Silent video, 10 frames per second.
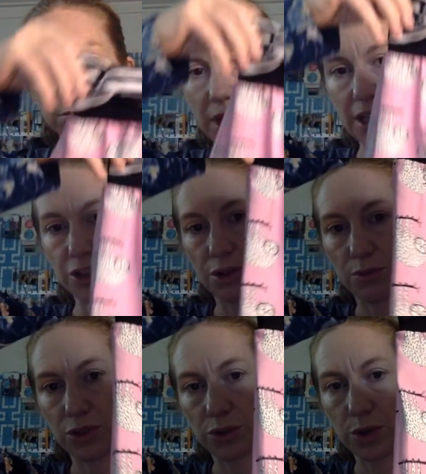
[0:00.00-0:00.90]
but I'll show
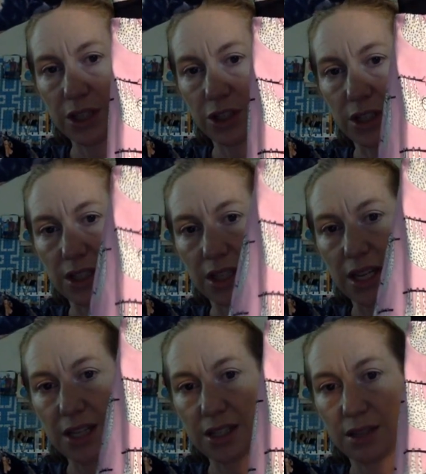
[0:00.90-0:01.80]
them real quick just in
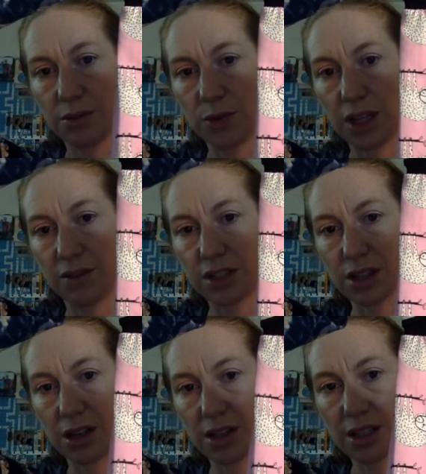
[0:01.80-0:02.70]
case. We love
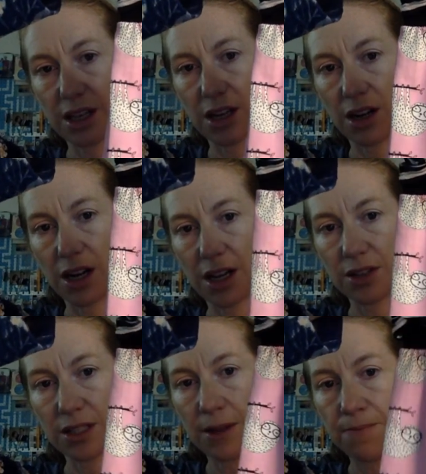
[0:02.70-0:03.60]
sloths at our
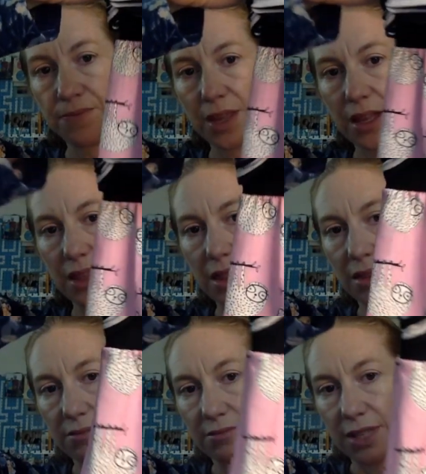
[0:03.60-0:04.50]
house.
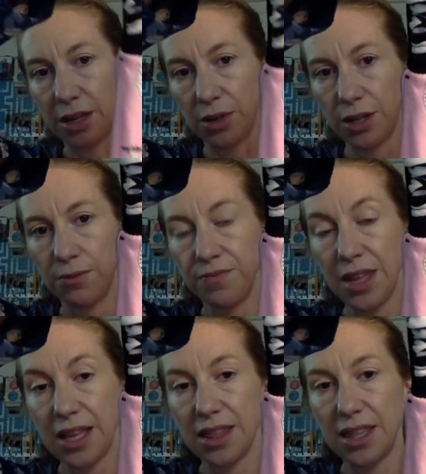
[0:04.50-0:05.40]
There we go.
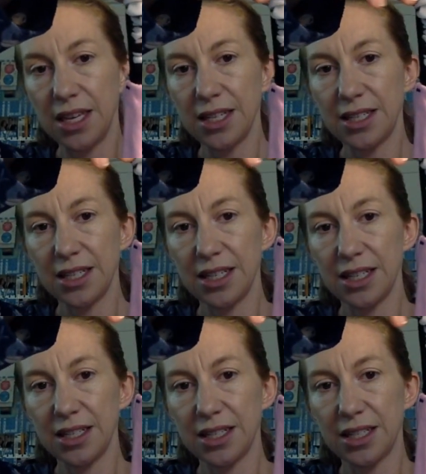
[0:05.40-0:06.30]
This
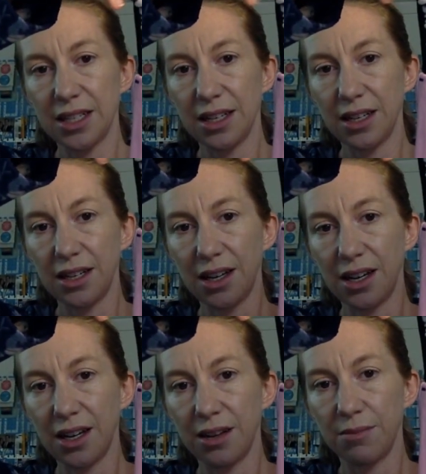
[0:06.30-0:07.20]
is
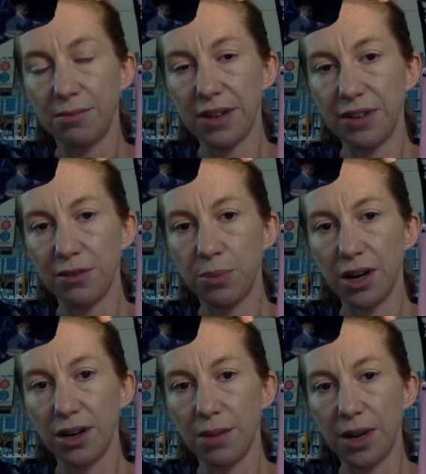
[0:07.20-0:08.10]
my favorite
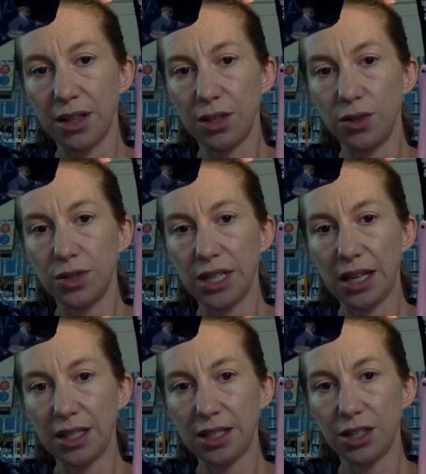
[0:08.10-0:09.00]
part about the new
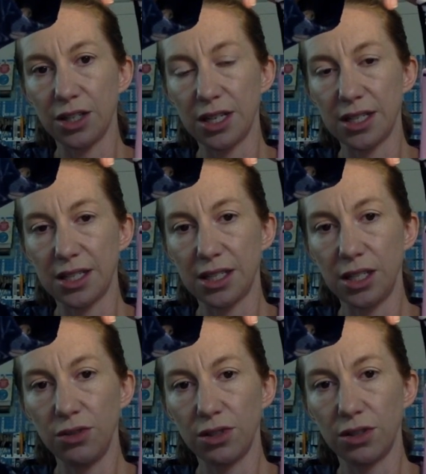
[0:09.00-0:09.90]
Sally skirt is this
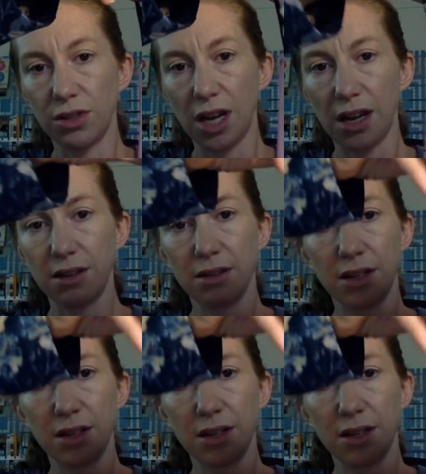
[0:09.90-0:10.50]
cute little knot